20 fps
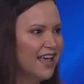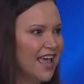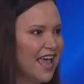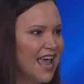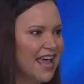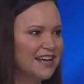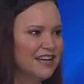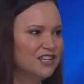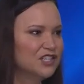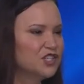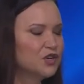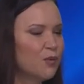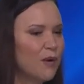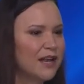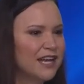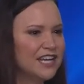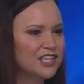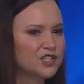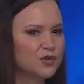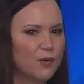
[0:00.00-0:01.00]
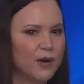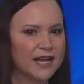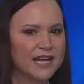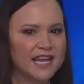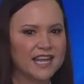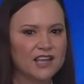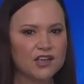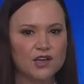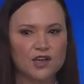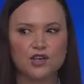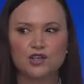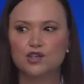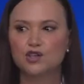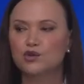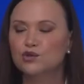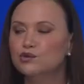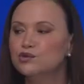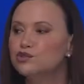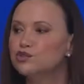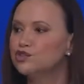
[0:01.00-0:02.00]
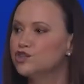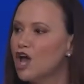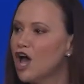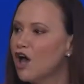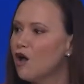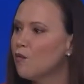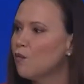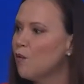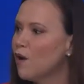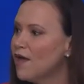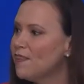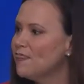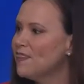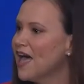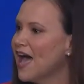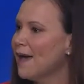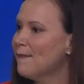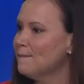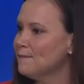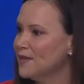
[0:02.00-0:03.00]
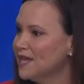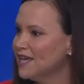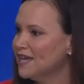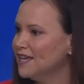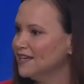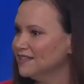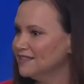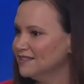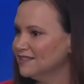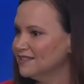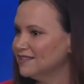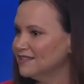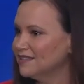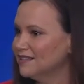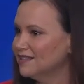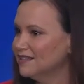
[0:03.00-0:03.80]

And in 2020, you saw what that means.